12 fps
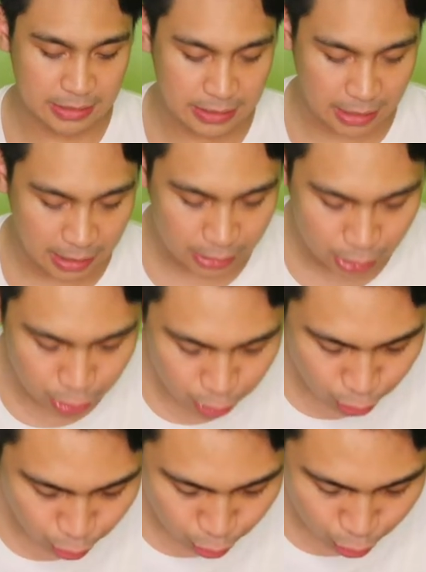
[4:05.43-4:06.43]
it's a
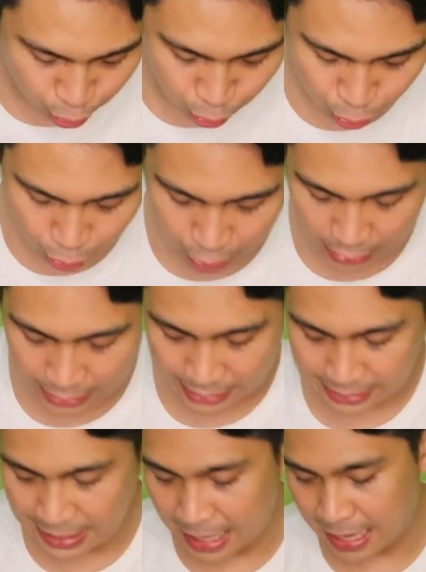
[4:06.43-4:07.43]
shoe
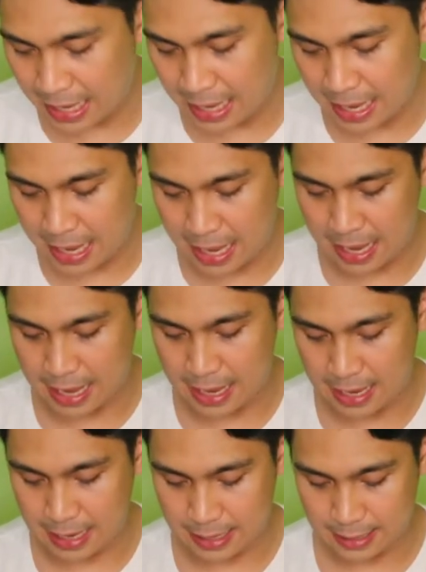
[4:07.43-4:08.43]

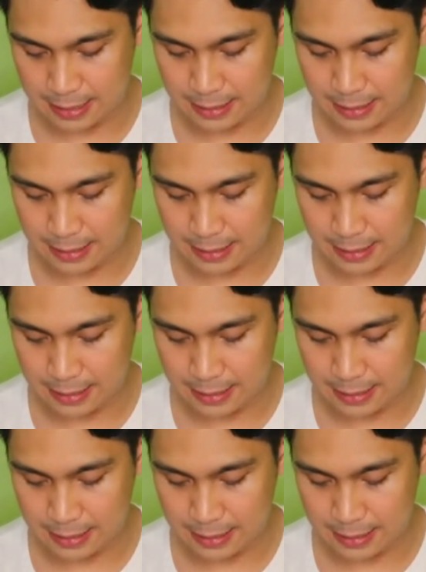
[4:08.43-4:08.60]
na